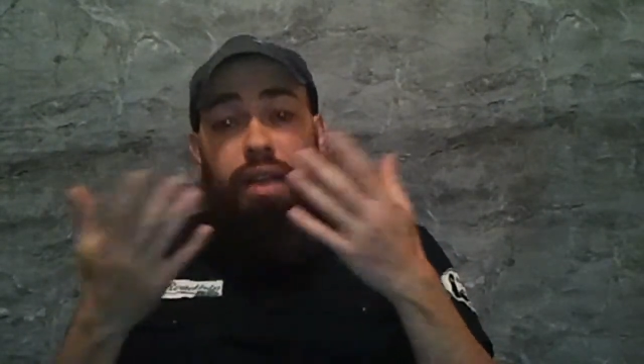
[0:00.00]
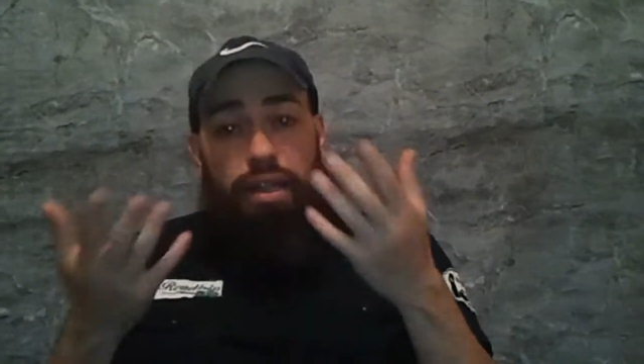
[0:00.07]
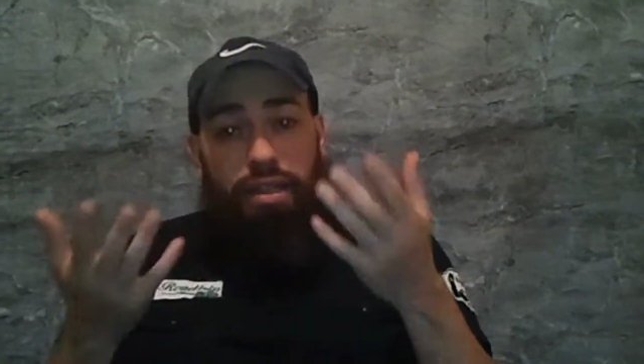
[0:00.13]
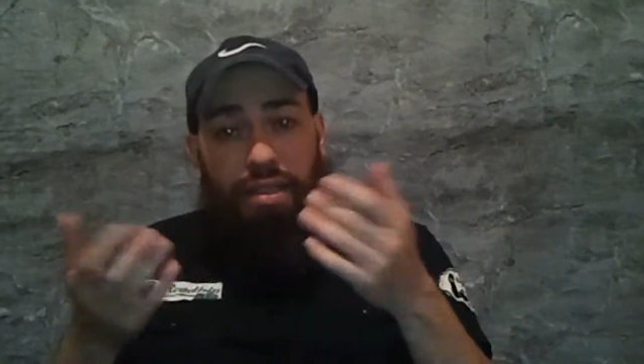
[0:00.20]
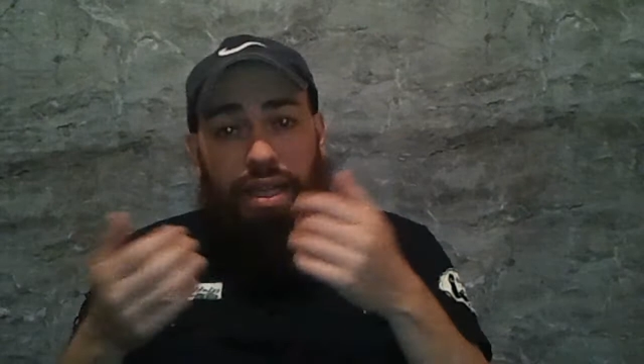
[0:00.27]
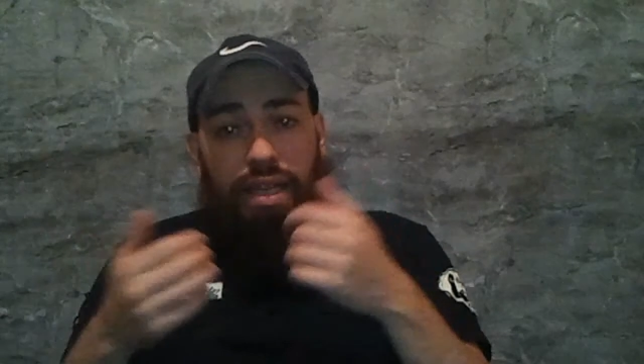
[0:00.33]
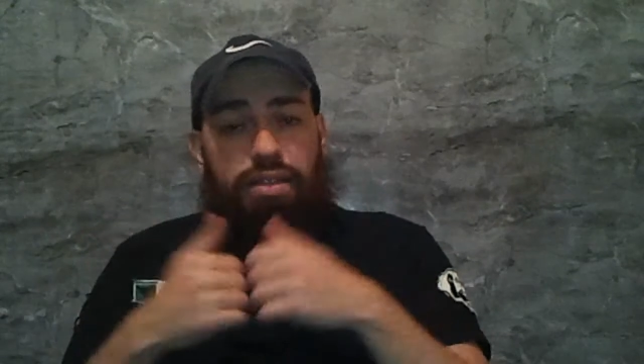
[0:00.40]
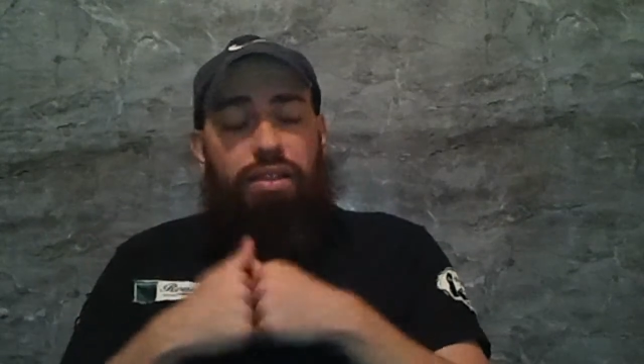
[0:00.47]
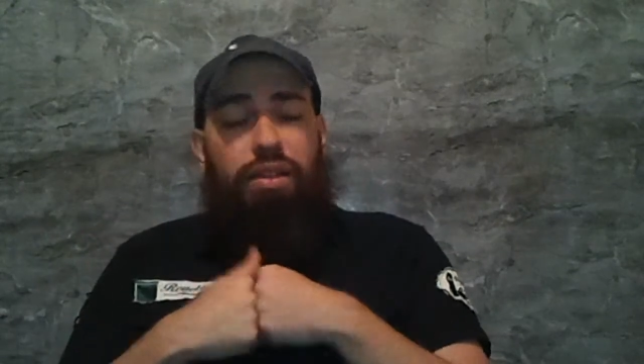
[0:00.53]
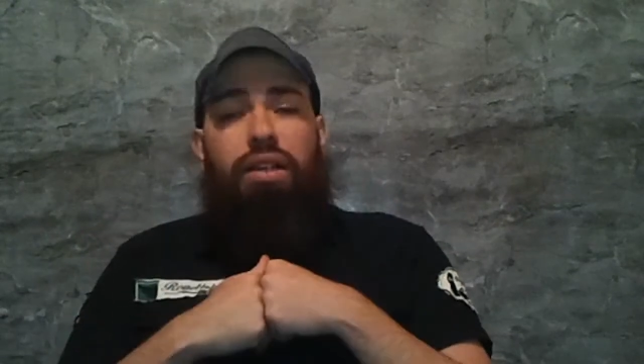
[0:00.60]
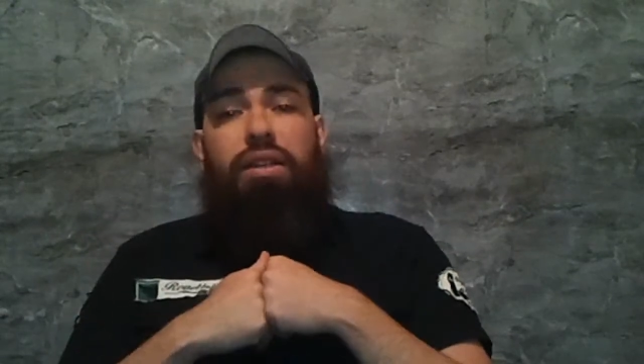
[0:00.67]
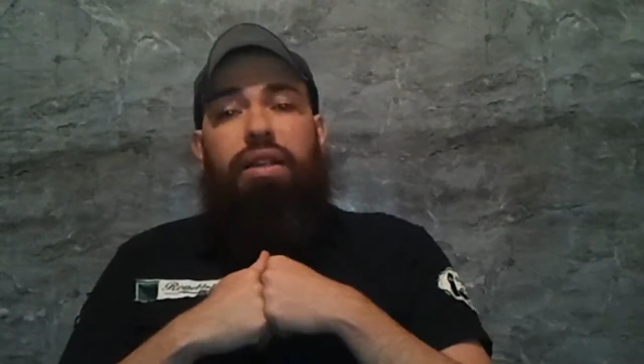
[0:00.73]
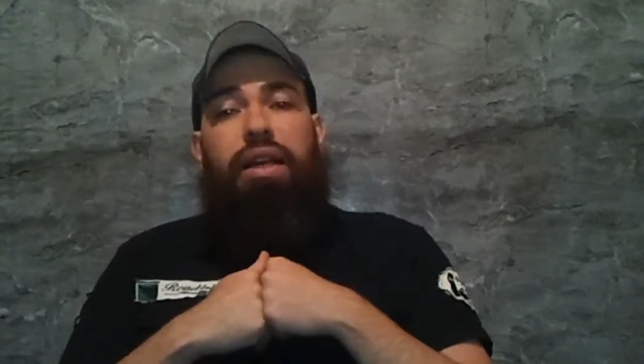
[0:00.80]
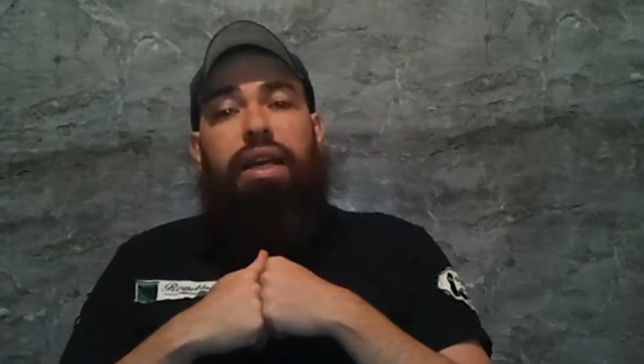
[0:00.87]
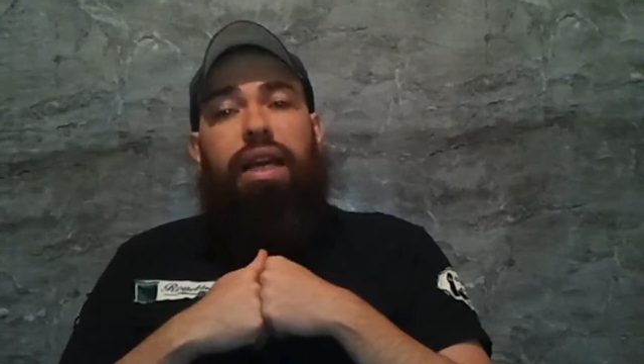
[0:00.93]
It sounds a
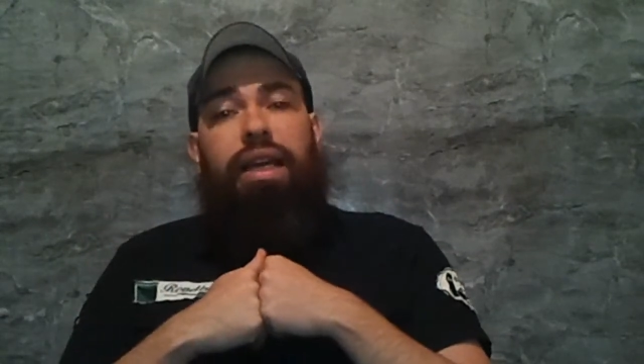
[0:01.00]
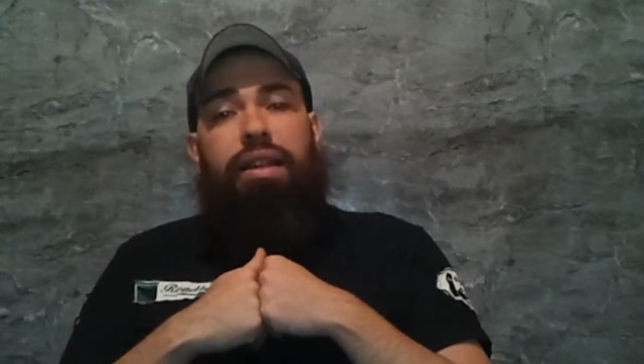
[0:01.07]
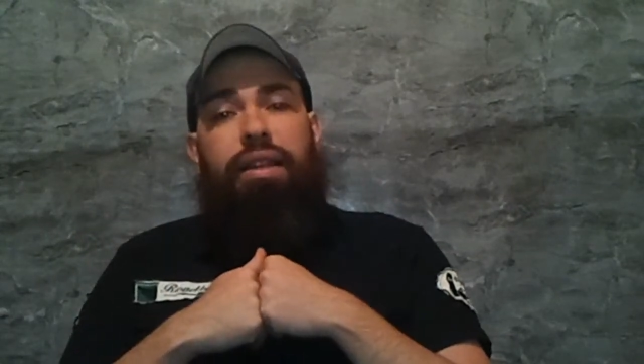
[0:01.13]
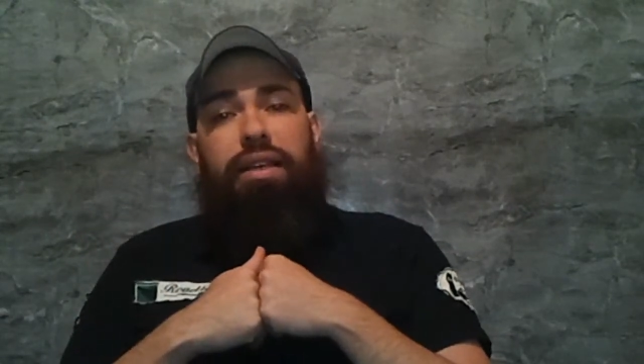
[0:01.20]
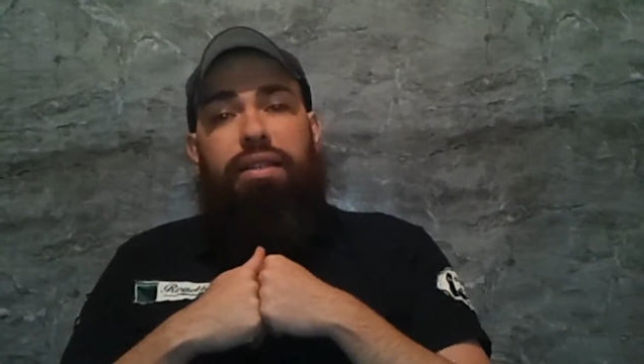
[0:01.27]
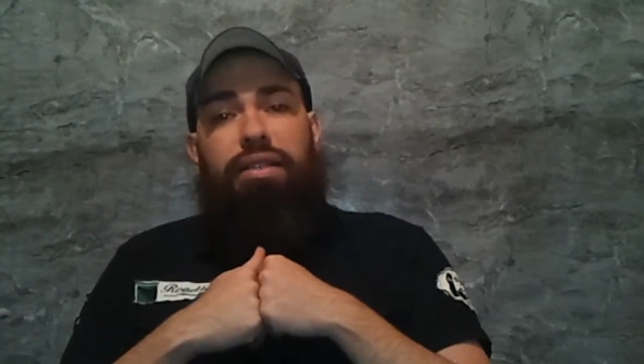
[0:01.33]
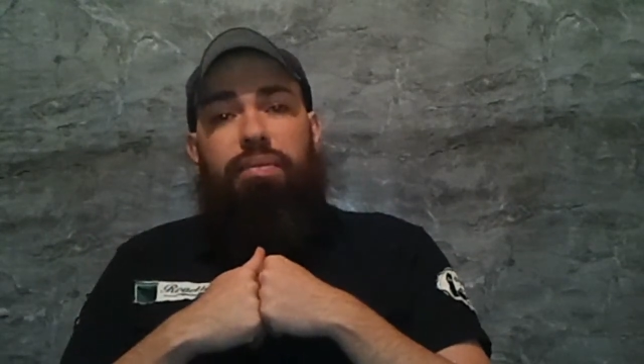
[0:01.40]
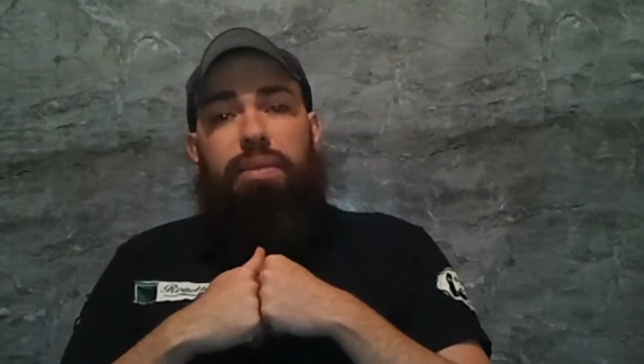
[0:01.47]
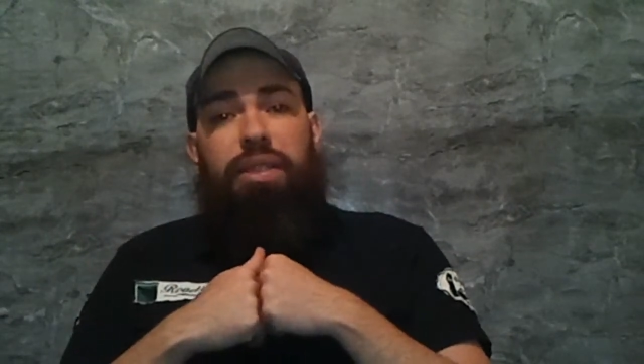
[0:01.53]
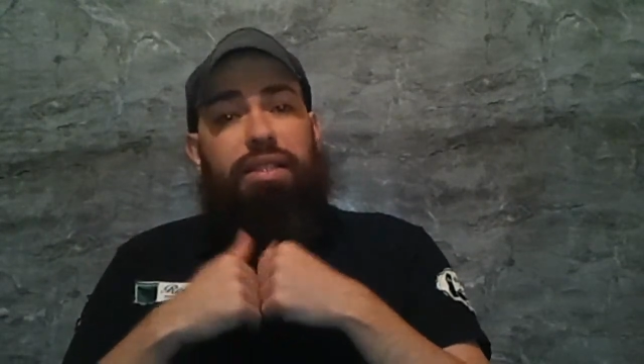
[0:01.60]
lot like atheism.